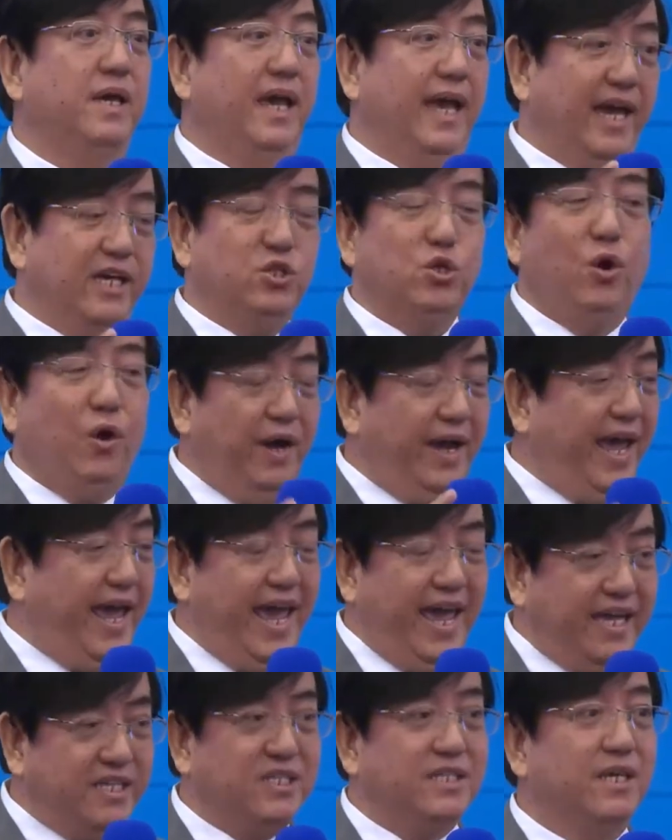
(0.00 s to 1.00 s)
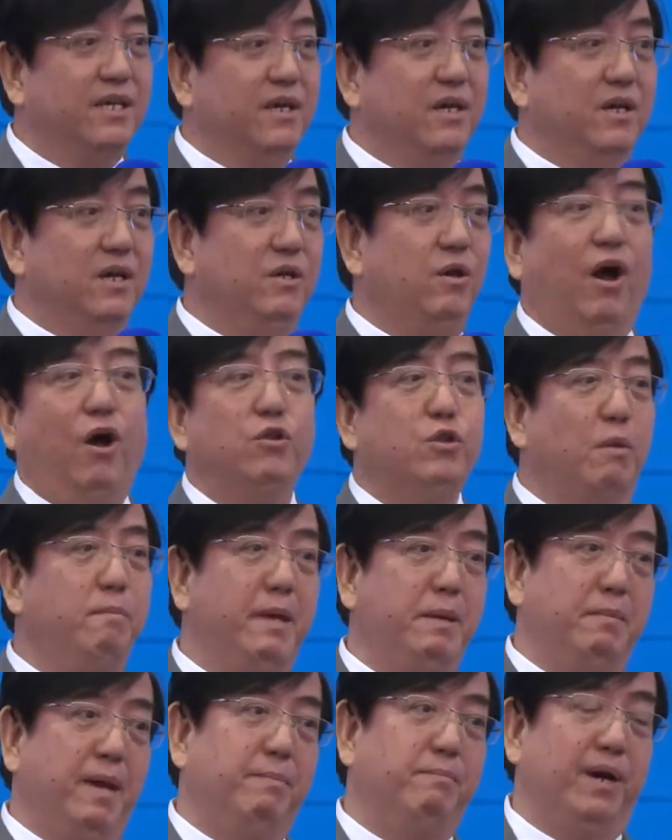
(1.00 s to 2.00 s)
as long as you're
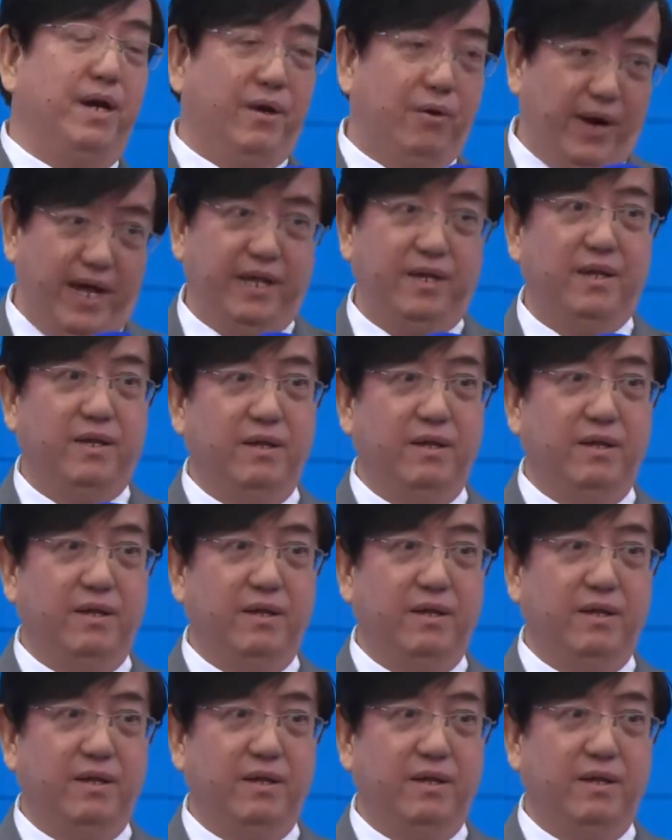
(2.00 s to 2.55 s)
Atomy member, right?